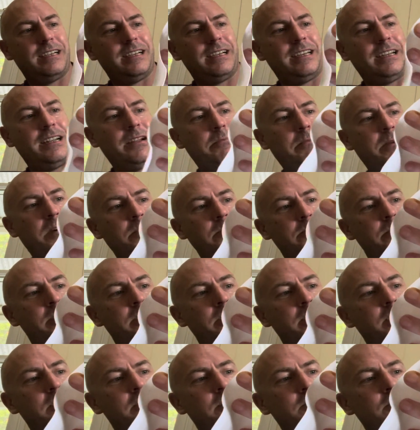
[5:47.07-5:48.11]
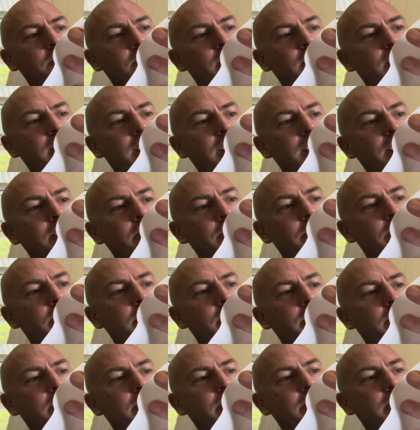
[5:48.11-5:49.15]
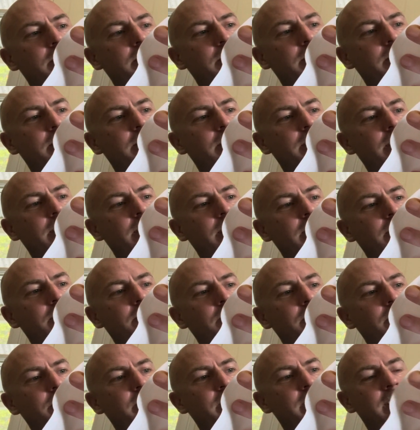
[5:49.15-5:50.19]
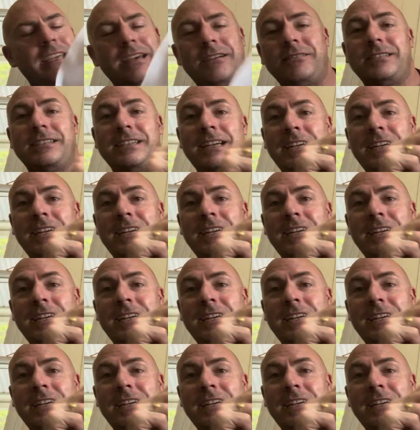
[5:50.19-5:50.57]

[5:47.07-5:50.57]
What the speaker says: And I'm hoping it's all gonna line up. And I've not miscounted